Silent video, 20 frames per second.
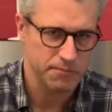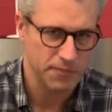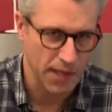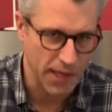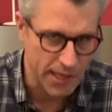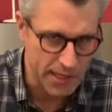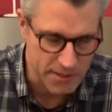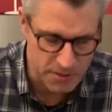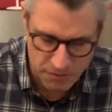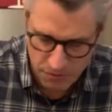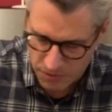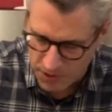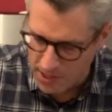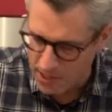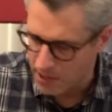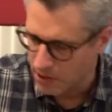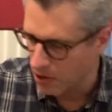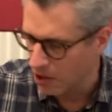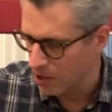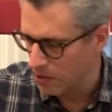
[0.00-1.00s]
it's
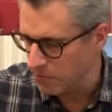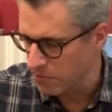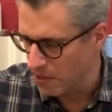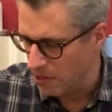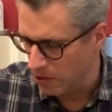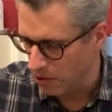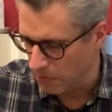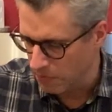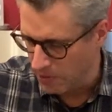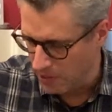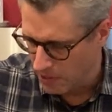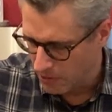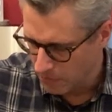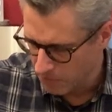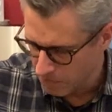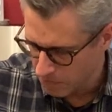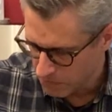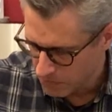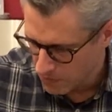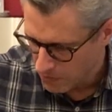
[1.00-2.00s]
really going to be a lot better
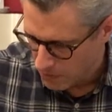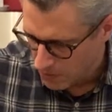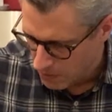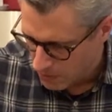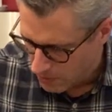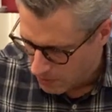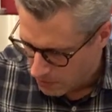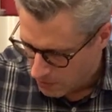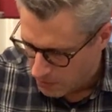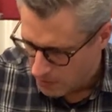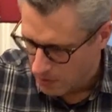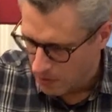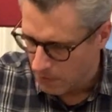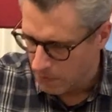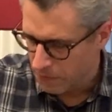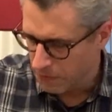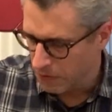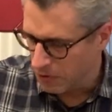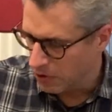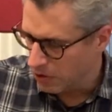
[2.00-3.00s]

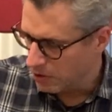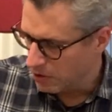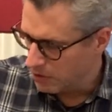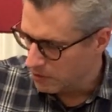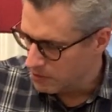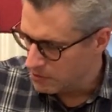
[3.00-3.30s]
for